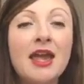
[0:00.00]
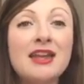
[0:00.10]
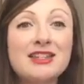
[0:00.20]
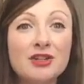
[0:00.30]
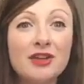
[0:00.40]

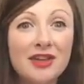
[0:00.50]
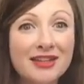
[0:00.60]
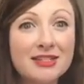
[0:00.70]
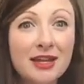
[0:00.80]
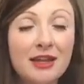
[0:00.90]
And during
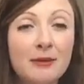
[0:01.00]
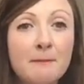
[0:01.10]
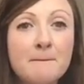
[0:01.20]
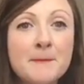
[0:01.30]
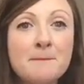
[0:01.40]
that
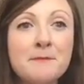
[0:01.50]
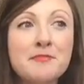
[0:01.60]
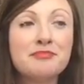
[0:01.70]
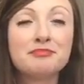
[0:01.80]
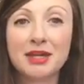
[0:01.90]
time,
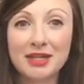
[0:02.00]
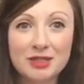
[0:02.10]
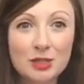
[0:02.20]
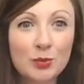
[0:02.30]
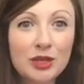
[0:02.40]
my
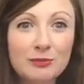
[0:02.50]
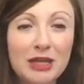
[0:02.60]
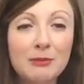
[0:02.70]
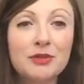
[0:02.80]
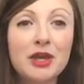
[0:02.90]
kids are with
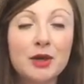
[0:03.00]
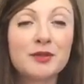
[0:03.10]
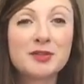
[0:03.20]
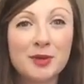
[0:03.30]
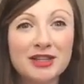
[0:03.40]
me, but they are
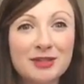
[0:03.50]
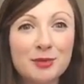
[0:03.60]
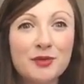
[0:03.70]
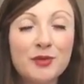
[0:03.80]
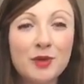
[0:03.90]

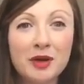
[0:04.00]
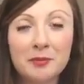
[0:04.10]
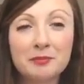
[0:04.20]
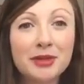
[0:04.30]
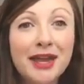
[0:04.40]
responsible for
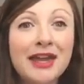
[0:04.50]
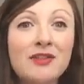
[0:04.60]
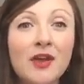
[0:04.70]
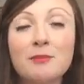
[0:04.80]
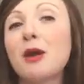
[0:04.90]
playing.
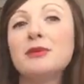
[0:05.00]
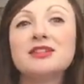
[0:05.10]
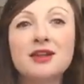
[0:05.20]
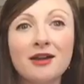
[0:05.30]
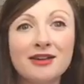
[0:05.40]
Like mom is
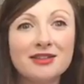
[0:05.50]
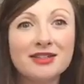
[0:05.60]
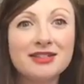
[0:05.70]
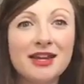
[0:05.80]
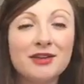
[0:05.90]
not going to
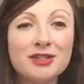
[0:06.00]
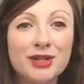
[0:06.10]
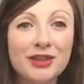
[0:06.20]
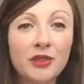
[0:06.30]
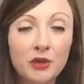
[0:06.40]
sit down
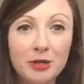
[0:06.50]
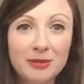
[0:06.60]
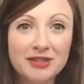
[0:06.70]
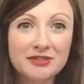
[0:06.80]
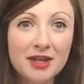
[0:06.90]
during that 30
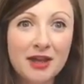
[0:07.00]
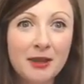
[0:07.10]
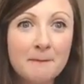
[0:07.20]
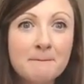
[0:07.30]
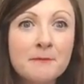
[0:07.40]
minutes of
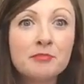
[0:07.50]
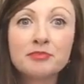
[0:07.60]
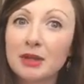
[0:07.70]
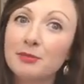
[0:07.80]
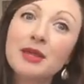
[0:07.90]
time
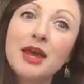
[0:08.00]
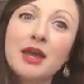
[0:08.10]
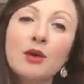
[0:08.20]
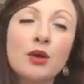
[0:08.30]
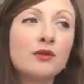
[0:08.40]
and
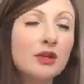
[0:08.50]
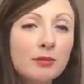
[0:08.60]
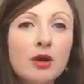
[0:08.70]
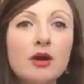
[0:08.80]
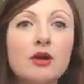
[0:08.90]
play or read a
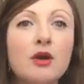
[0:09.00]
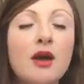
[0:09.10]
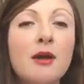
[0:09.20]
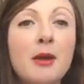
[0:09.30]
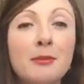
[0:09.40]
book.
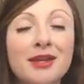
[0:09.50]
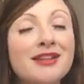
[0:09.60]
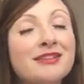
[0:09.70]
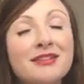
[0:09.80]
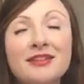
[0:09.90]
I'm going
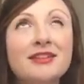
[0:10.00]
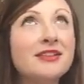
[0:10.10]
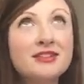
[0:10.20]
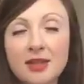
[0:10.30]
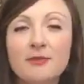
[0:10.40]

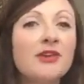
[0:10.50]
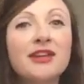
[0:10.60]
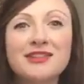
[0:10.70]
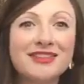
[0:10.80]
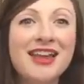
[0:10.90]
to stop
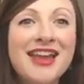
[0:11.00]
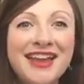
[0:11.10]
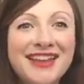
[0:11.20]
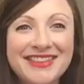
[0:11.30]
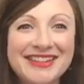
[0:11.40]
fights and
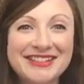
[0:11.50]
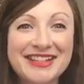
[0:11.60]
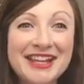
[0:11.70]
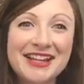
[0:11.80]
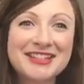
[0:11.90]
things like
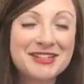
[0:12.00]
that.